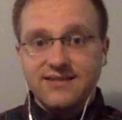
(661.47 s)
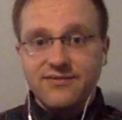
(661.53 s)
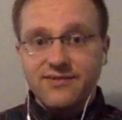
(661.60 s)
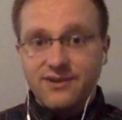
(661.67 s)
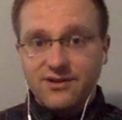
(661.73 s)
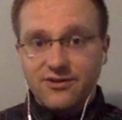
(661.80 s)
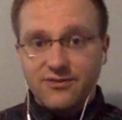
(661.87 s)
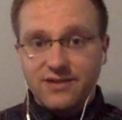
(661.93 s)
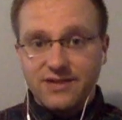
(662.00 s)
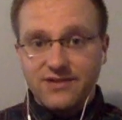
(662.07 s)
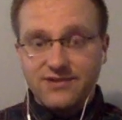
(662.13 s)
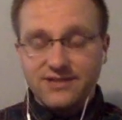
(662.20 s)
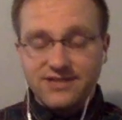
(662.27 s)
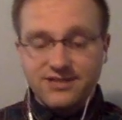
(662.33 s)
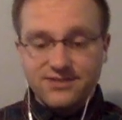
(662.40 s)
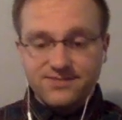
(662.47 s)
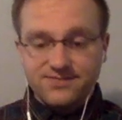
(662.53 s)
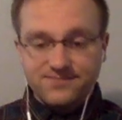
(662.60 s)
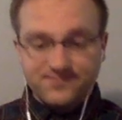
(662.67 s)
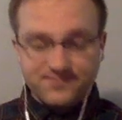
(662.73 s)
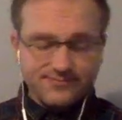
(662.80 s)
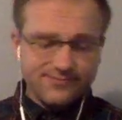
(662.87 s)
for human usage.
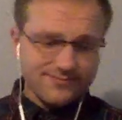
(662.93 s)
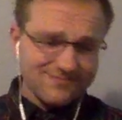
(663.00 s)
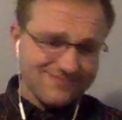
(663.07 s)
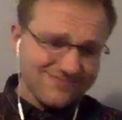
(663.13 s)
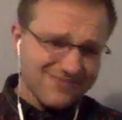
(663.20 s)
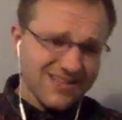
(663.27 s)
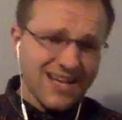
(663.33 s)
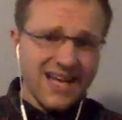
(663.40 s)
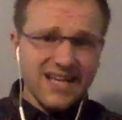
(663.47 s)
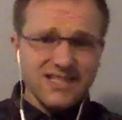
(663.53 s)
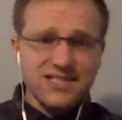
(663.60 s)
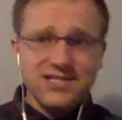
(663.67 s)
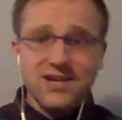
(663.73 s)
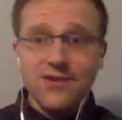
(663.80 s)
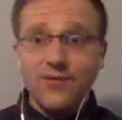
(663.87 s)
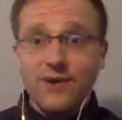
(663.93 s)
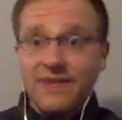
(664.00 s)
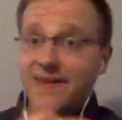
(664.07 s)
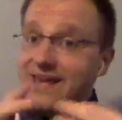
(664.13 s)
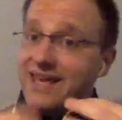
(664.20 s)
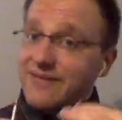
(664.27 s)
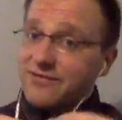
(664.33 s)
And so when
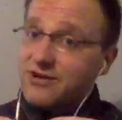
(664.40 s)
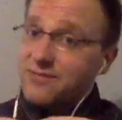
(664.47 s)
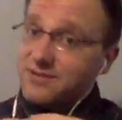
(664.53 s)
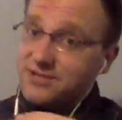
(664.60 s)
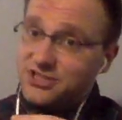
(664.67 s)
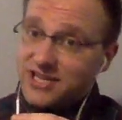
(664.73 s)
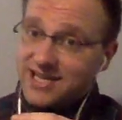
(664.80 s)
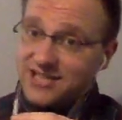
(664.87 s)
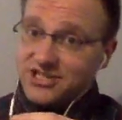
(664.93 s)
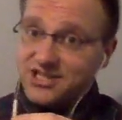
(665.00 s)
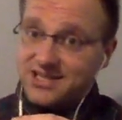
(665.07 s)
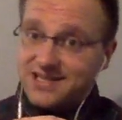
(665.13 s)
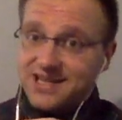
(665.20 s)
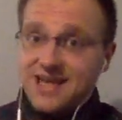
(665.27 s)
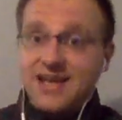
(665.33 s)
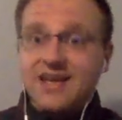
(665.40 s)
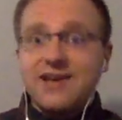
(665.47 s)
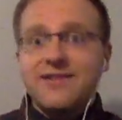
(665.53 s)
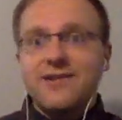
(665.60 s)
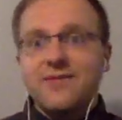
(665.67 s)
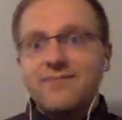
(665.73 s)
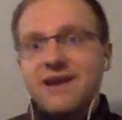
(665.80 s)
they give their projections,
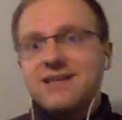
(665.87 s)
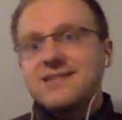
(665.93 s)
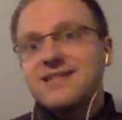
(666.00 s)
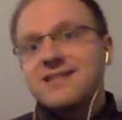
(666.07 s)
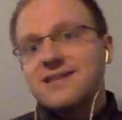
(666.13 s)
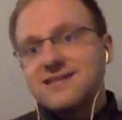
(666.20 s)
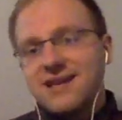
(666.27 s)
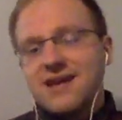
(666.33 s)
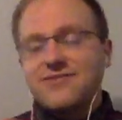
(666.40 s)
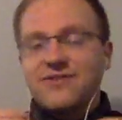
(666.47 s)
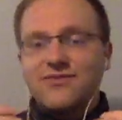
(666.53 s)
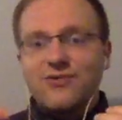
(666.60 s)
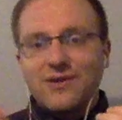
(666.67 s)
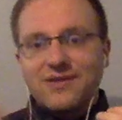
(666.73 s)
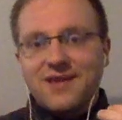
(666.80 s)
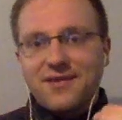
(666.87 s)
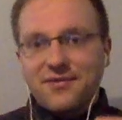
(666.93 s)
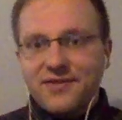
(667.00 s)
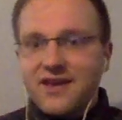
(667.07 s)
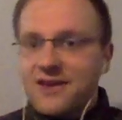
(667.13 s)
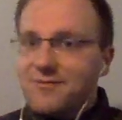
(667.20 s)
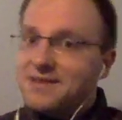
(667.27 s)
they're basing this off of what they
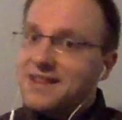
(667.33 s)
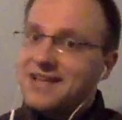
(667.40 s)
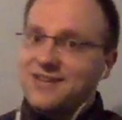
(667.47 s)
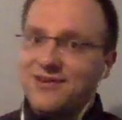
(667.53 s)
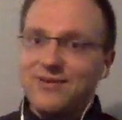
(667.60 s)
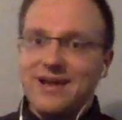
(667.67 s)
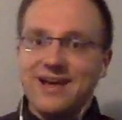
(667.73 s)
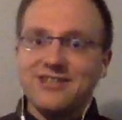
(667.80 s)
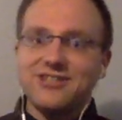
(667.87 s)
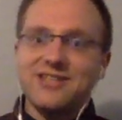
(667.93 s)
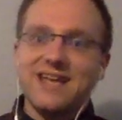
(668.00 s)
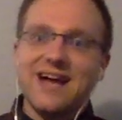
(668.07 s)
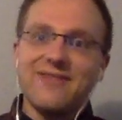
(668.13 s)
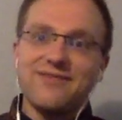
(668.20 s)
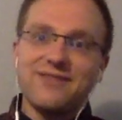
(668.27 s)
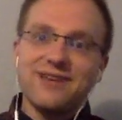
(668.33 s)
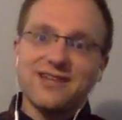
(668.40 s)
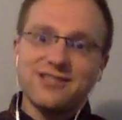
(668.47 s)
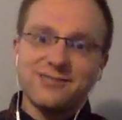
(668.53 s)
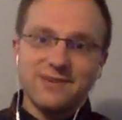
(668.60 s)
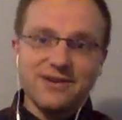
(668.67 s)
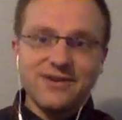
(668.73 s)
think, but they don't actually have the
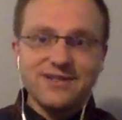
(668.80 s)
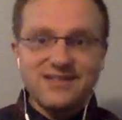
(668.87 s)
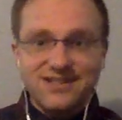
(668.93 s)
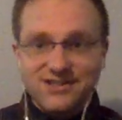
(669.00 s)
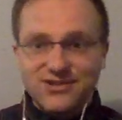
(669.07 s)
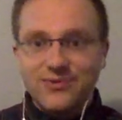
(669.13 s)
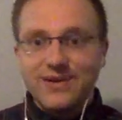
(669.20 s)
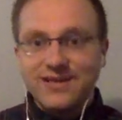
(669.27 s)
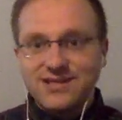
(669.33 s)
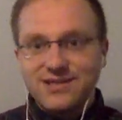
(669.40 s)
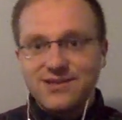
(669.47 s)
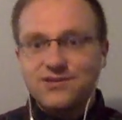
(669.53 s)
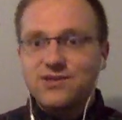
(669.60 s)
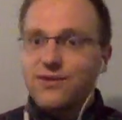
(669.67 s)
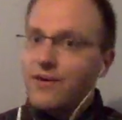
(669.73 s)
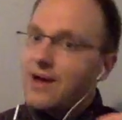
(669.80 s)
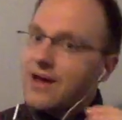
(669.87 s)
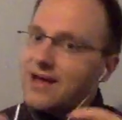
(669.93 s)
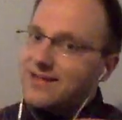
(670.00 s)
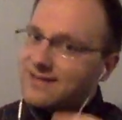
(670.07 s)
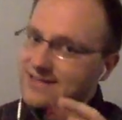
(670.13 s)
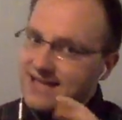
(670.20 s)
experience in doing so. So
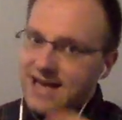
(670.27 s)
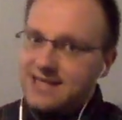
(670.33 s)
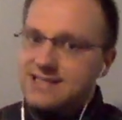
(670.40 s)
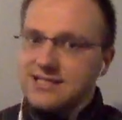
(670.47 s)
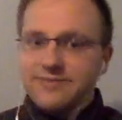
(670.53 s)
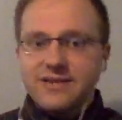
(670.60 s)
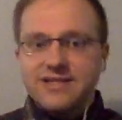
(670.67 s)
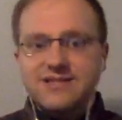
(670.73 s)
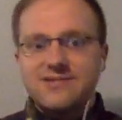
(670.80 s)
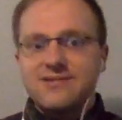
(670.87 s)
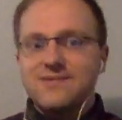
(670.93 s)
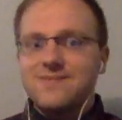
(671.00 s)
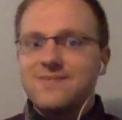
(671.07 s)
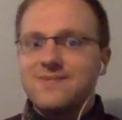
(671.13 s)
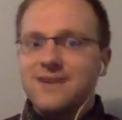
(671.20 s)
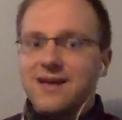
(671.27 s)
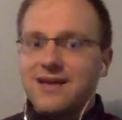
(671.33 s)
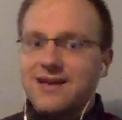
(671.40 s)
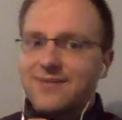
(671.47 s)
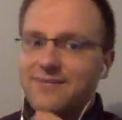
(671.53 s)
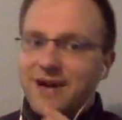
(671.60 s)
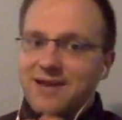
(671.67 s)
these estimates
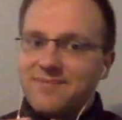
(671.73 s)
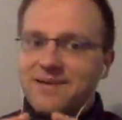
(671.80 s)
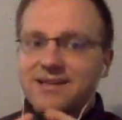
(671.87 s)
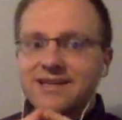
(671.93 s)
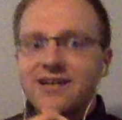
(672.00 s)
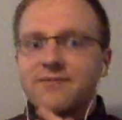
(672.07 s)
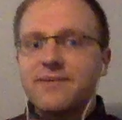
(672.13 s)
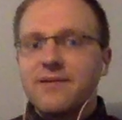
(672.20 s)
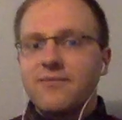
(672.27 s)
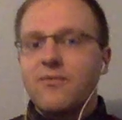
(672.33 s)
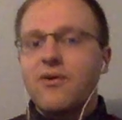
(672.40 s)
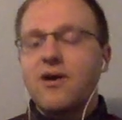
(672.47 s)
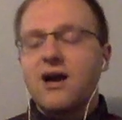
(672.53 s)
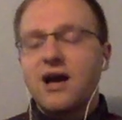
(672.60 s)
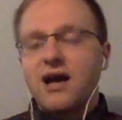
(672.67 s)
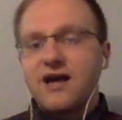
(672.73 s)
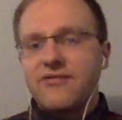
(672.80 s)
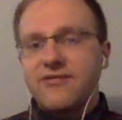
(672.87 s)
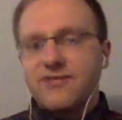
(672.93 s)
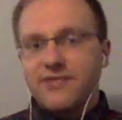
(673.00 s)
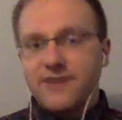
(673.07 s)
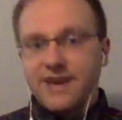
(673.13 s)
might be a little bit more off
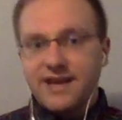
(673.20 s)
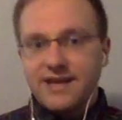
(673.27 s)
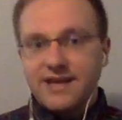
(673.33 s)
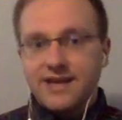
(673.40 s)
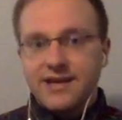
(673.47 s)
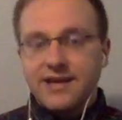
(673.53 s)
than